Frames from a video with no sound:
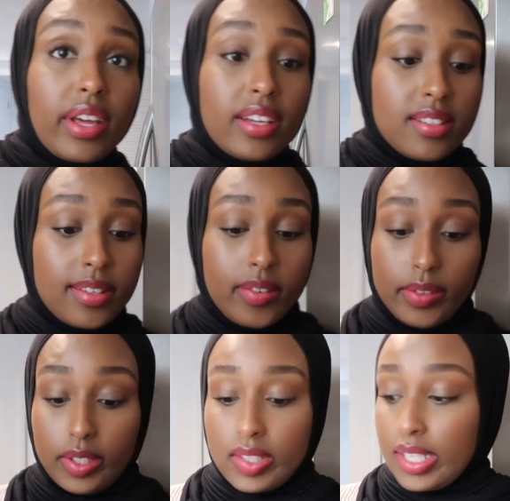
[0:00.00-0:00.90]
Okay, so
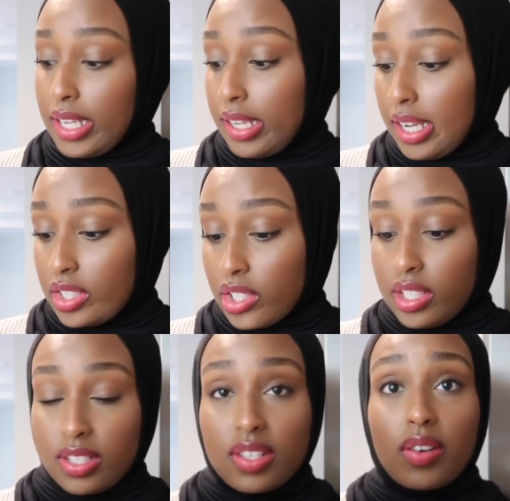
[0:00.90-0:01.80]
it looks like Aisha
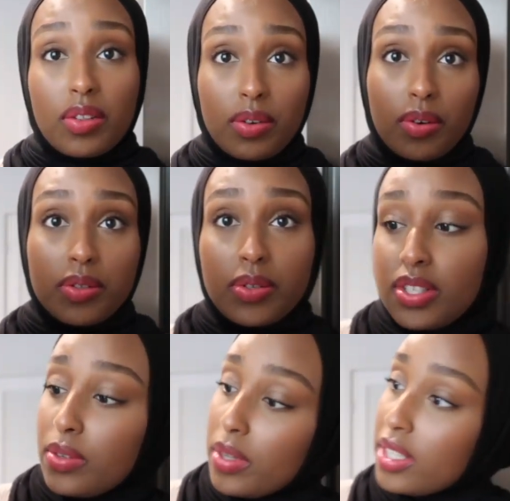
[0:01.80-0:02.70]
needs to go to the grocery
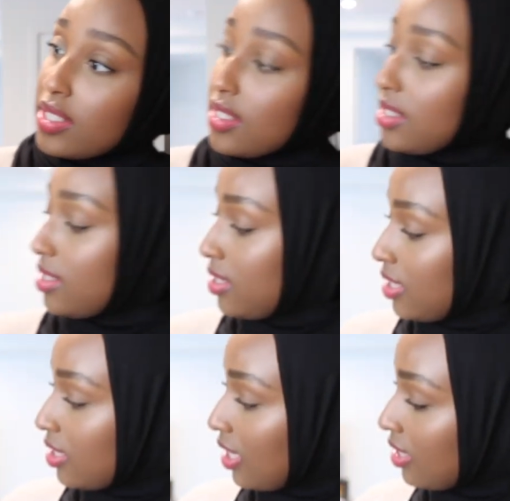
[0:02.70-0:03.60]
store because this is
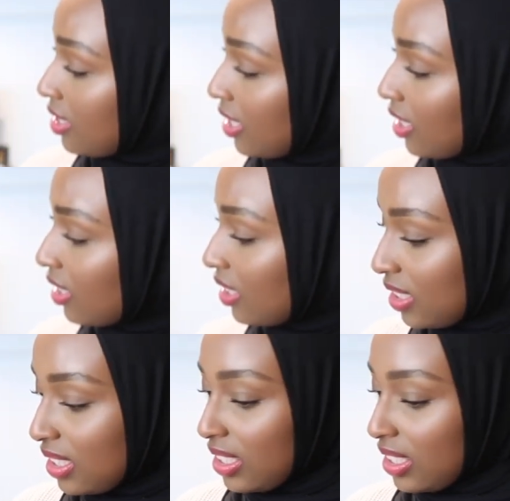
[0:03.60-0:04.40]
disgusting.